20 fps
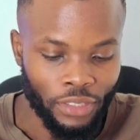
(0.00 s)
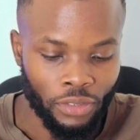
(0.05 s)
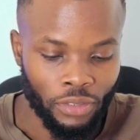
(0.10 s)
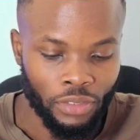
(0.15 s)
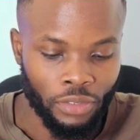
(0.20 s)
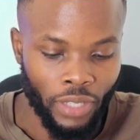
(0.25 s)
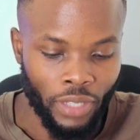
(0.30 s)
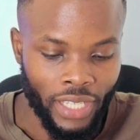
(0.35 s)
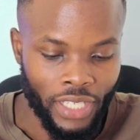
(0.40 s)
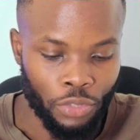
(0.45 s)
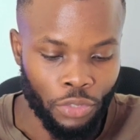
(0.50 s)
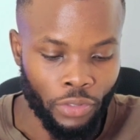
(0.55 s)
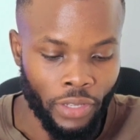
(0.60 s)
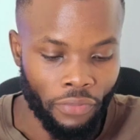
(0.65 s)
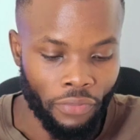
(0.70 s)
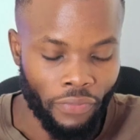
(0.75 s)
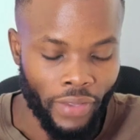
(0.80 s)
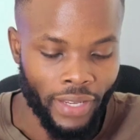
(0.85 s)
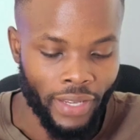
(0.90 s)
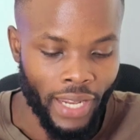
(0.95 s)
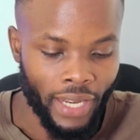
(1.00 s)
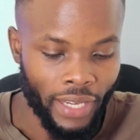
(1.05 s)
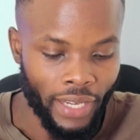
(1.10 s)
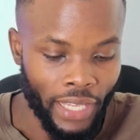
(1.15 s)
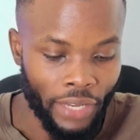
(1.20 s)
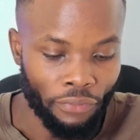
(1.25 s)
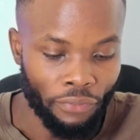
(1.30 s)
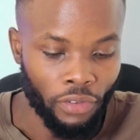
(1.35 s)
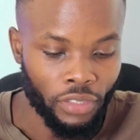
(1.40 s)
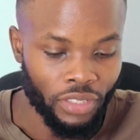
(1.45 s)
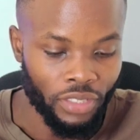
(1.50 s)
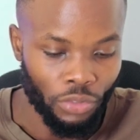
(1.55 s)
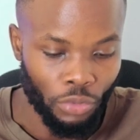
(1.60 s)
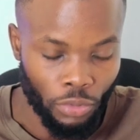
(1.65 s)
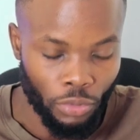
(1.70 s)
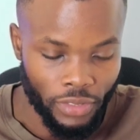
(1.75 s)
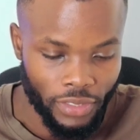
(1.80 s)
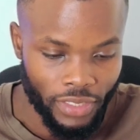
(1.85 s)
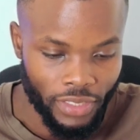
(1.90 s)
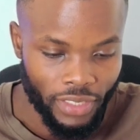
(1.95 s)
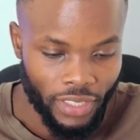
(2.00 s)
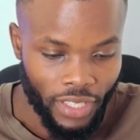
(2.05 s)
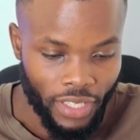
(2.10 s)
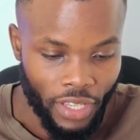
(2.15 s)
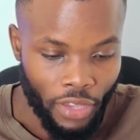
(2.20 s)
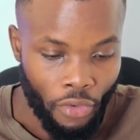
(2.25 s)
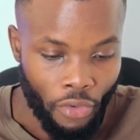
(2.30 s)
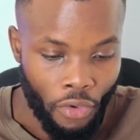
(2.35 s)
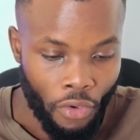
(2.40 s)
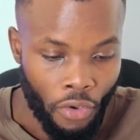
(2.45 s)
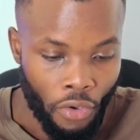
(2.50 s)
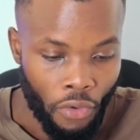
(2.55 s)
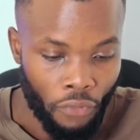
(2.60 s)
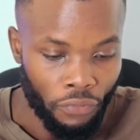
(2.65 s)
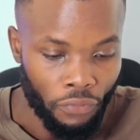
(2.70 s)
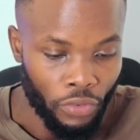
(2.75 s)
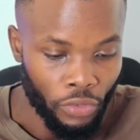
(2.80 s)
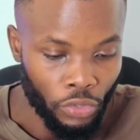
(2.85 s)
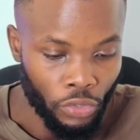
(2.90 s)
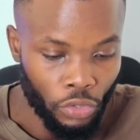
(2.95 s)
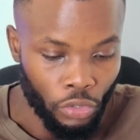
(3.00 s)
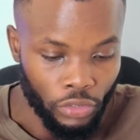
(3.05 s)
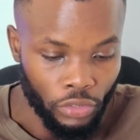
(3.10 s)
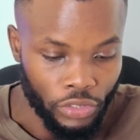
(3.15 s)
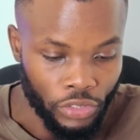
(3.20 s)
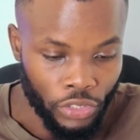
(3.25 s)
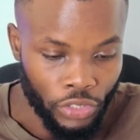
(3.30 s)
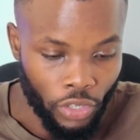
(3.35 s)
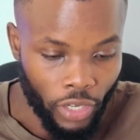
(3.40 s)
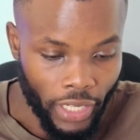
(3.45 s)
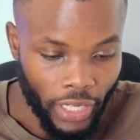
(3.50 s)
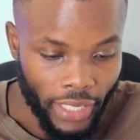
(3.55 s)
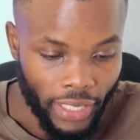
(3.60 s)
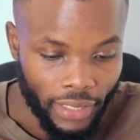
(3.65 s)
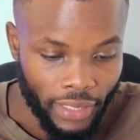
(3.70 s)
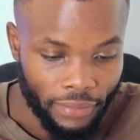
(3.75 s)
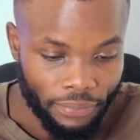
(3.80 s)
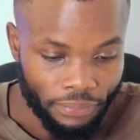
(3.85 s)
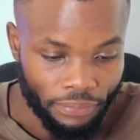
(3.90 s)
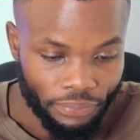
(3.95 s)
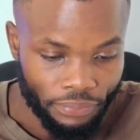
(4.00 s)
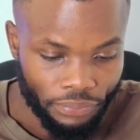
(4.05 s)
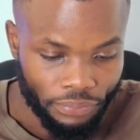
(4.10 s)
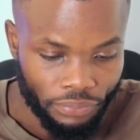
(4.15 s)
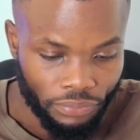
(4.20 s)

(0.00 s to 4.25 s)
used to define and enforce rules for controlling